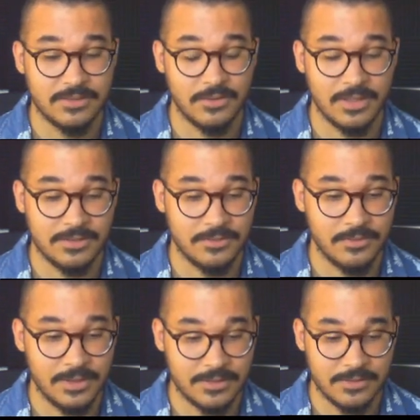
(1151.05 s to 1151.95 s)
So let's
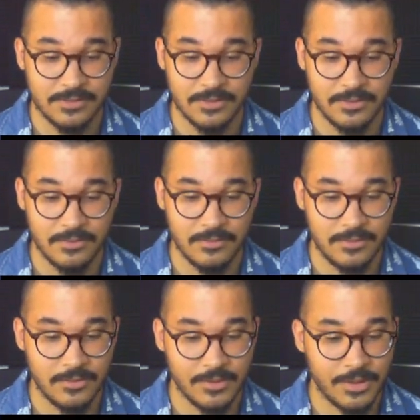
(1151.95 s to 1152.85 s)
do this. So
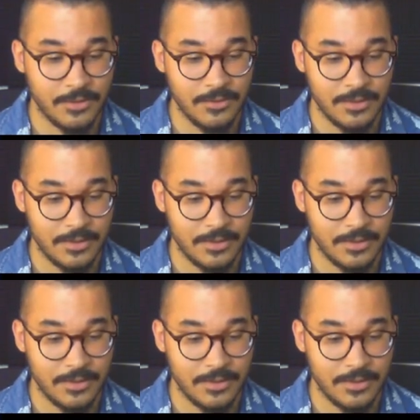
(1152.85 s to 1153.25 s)
no go.